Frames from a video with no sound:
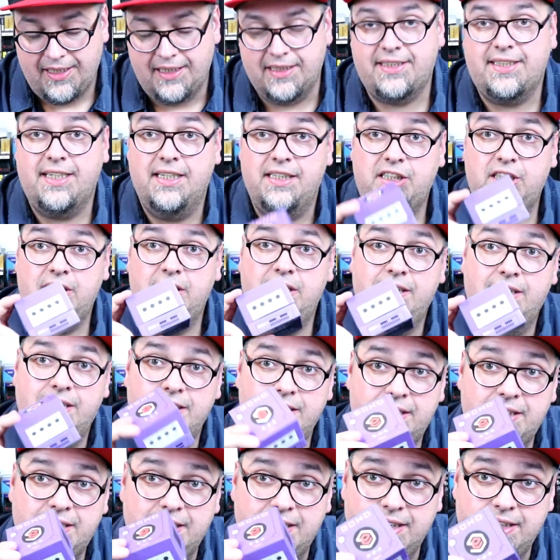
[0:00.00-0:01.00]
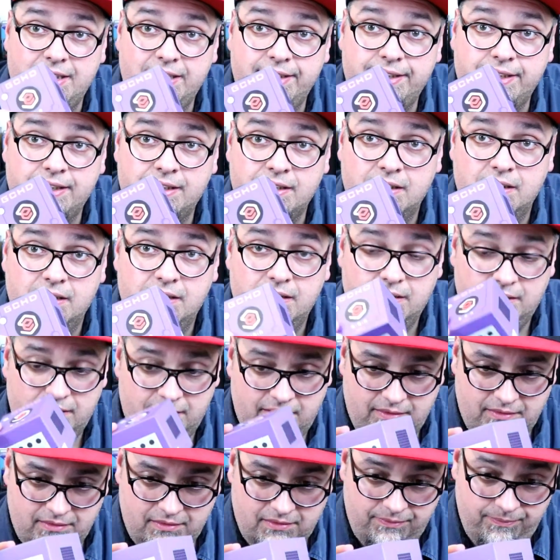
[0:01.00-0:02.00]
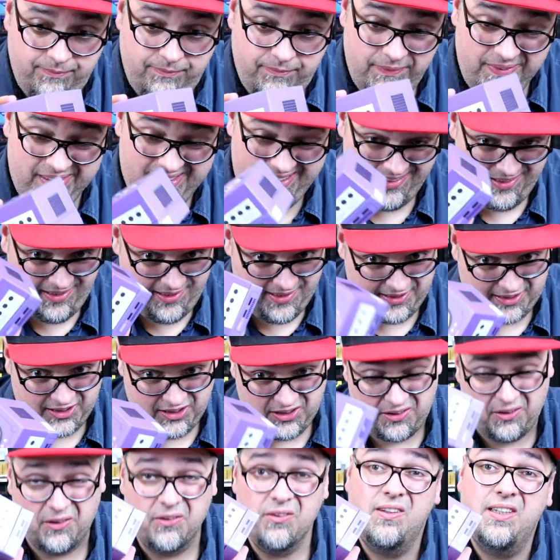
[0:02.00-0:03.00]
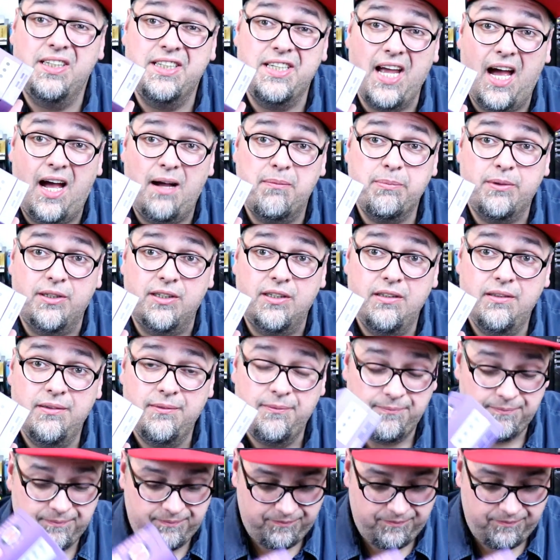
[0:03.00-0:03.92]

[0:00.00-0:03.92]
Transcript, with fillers: Essentially, this is an external adapter